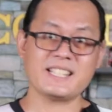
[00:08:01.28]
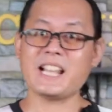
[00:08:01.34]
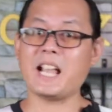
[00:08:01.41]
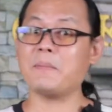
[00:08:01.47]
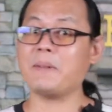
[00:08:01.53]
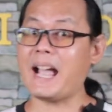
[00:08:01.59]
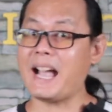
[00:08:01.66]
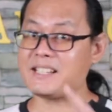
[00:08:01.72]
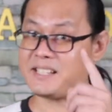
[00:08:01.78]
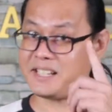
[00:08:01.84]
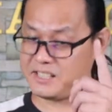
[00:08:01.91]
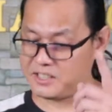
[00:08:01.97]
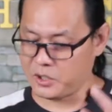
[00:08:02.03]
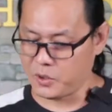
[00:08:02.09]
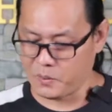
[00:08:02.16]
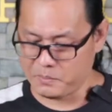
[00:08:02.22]
same as
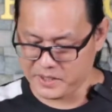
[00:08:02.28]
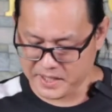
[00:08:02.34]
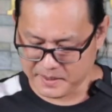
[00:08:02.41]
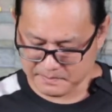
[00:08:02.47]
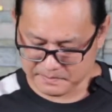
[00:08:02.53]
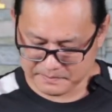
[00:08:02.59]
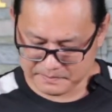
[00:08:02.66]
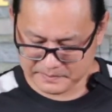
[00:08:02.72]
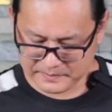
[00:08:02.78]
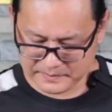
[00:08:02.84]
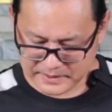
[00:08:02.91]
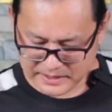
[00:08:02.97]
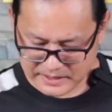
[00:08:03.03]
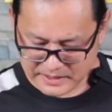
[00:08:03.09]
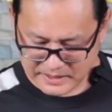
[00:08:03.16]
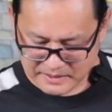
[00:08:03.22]
in tom yum.
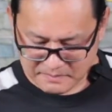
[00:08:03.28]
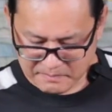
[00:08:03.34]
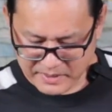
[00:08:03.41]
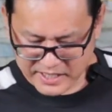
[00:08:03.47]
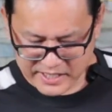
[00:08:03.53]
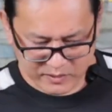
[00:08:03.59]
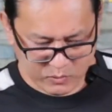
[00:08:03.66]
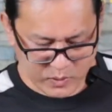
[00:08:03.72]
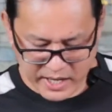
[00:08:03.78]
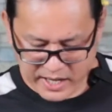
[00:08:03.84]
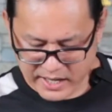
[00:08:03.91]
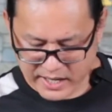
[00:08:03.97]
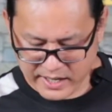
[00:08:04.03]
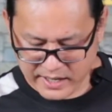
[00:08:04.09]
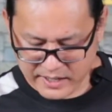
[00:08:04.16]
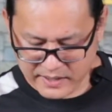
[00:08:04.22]
Mix it
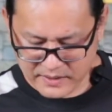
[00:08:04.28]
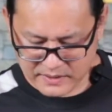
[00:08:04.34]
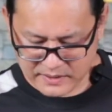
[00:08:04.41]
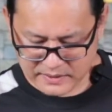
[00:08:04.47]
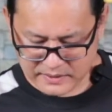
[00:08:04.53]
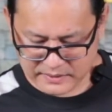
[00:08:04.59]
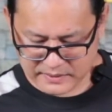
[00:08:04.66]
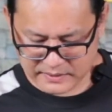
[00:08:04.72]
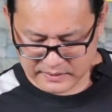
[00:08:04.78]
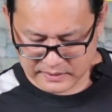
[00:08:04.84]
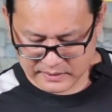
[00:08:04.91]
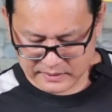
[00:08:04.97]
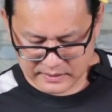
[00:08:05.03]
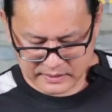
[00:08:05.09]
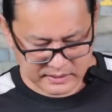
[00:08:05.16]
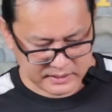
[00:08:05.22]
well,
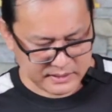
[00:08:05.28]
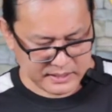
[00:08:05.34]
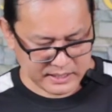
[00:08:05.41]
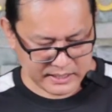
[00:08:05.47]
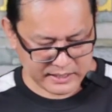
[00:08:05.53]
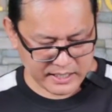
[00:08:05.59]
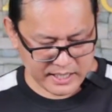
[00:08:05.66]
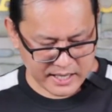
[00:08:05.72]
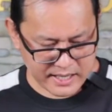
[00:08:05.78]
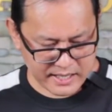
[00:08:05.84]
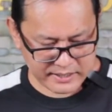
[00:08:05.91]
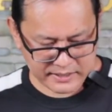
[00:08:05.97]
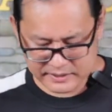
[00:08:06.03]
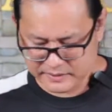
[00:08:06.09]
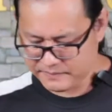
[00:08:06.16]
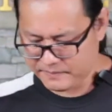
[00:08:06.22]
and
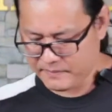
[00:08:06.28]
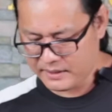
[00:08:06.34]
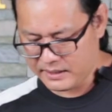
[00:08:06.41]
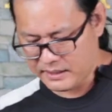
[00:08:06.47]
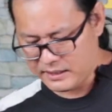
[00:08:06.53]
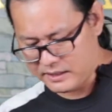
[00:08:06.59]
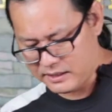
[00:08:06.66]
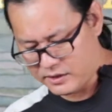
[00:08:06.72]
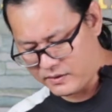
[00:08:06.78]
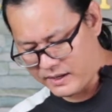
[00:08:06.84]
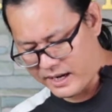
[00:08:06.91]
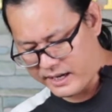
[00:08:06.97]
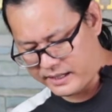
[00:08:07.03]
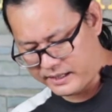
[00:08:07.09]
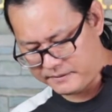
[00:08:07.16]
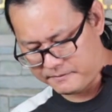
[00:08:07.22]
then
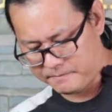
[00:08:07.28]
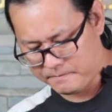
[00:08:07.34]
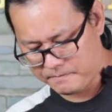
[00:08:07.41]
try it.